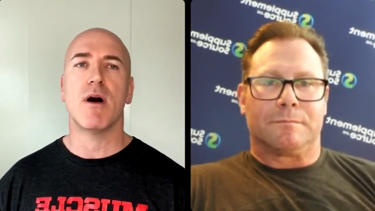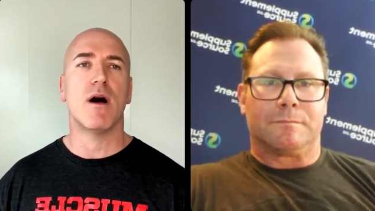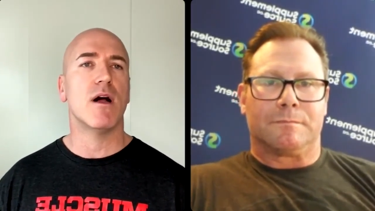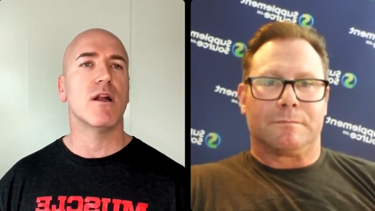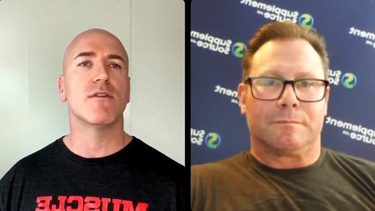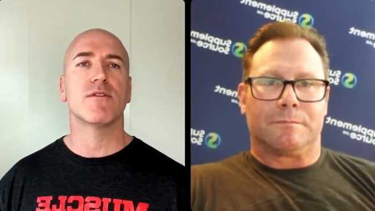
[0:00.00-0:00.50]

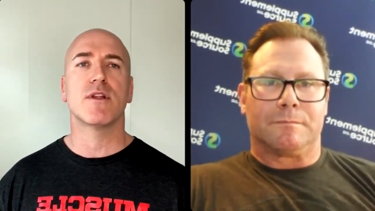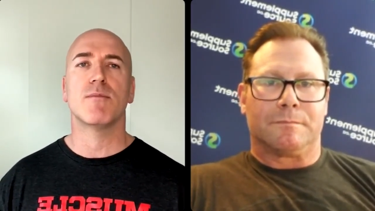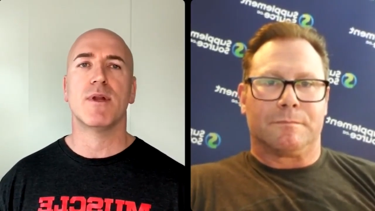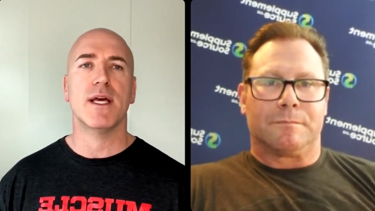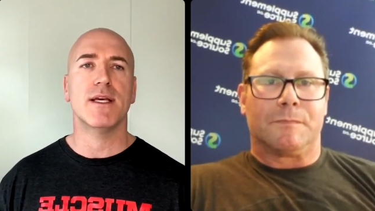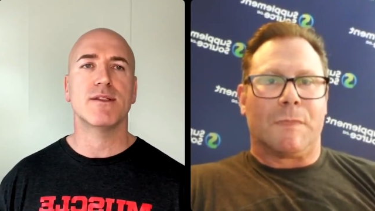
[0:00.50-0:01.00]
Speaker 1: all over the
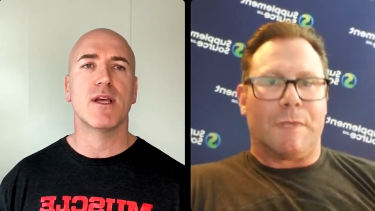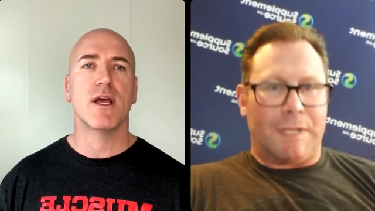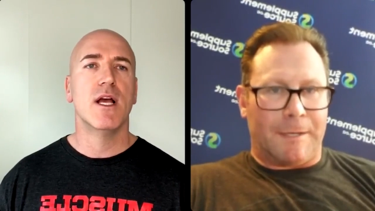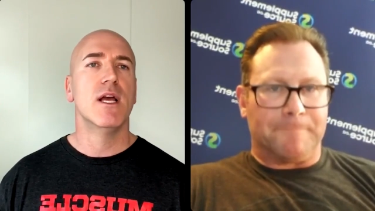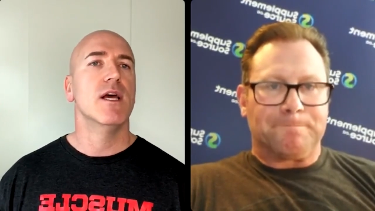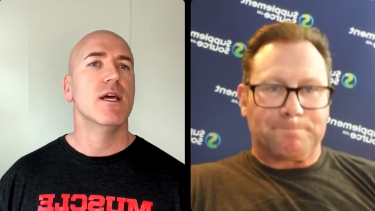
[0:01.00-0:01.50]
place. Yeah.
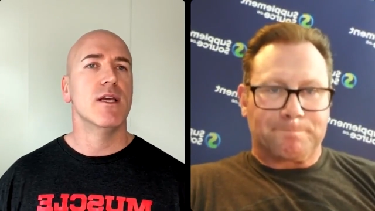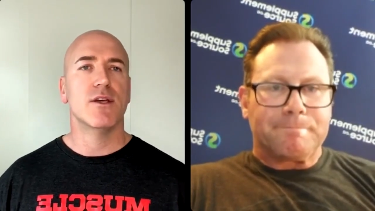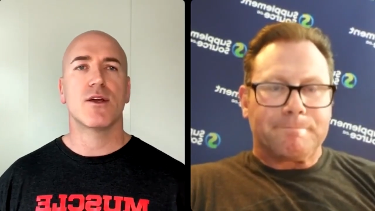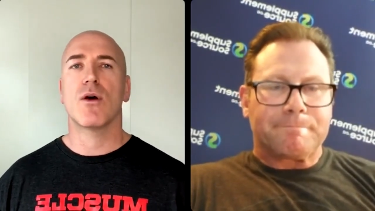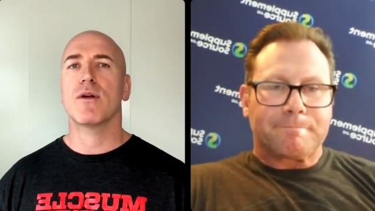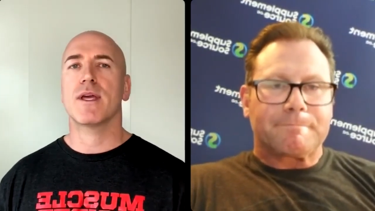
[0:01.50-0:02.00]
You
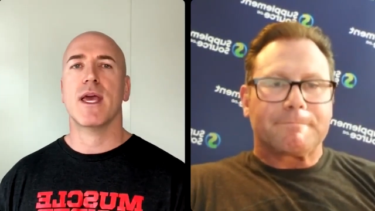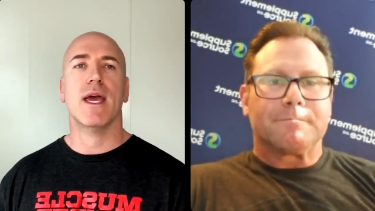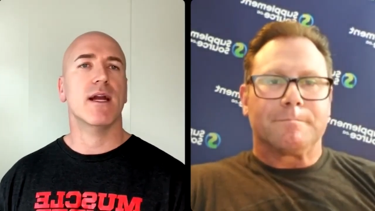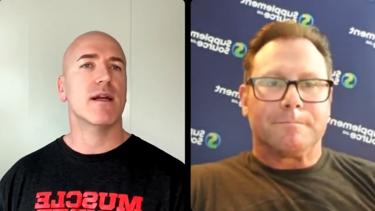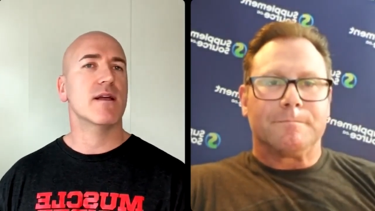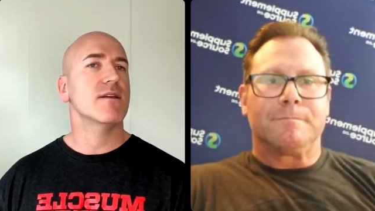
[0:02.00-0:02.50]
go to
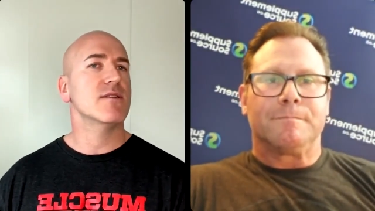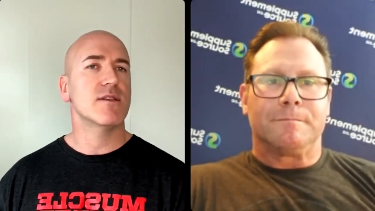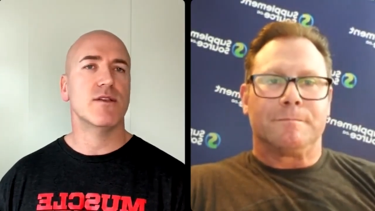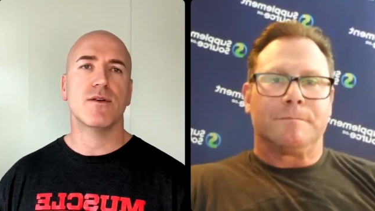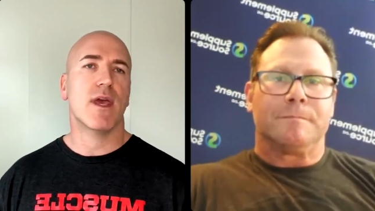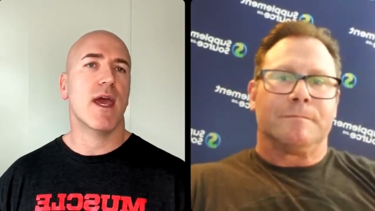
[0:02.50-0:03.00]
Canada, you, see, you
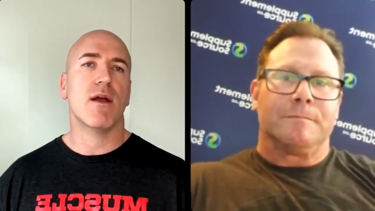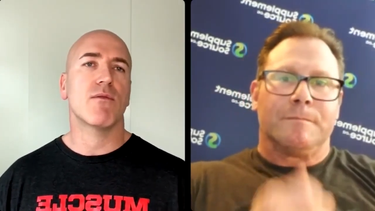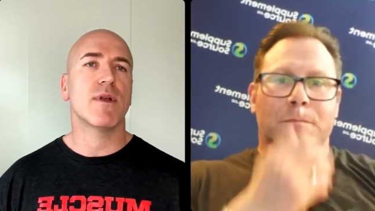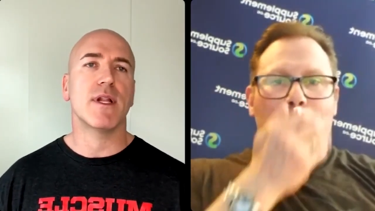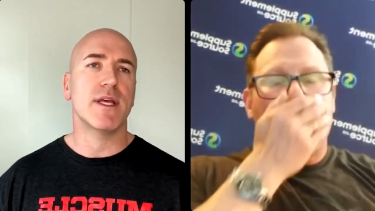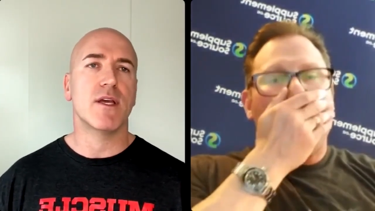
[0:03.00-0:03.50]
can't
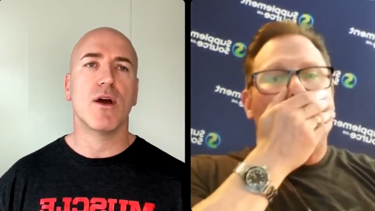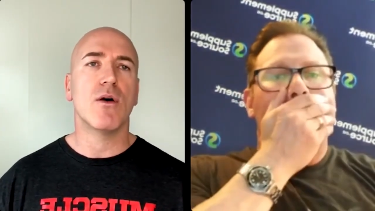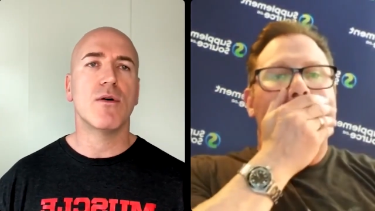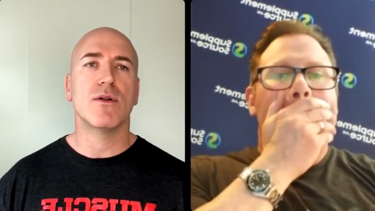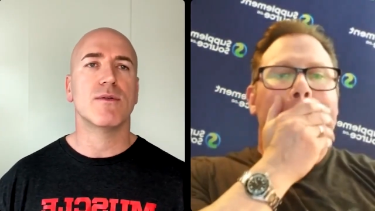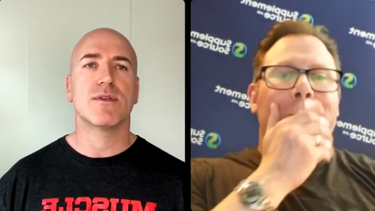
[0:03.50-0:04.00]
really go
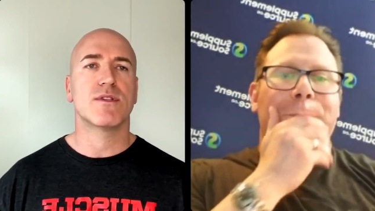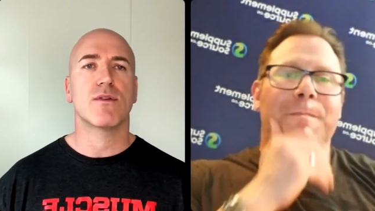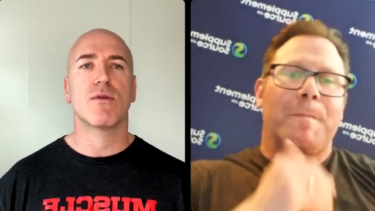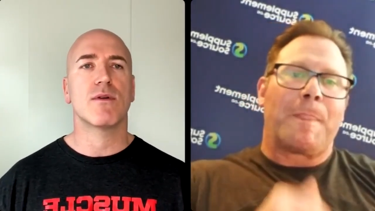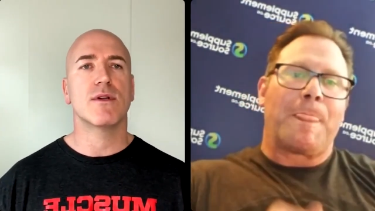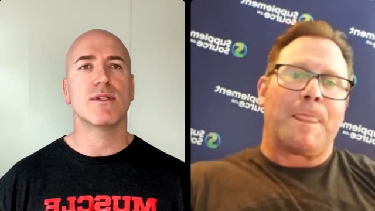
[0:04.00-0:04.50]
to a store
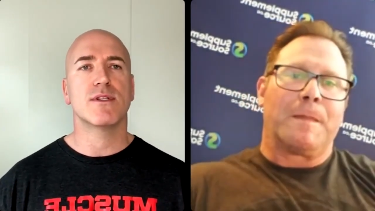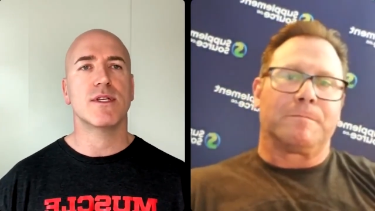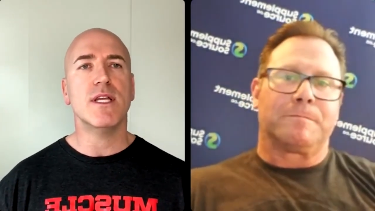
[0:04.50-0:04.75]
and see them.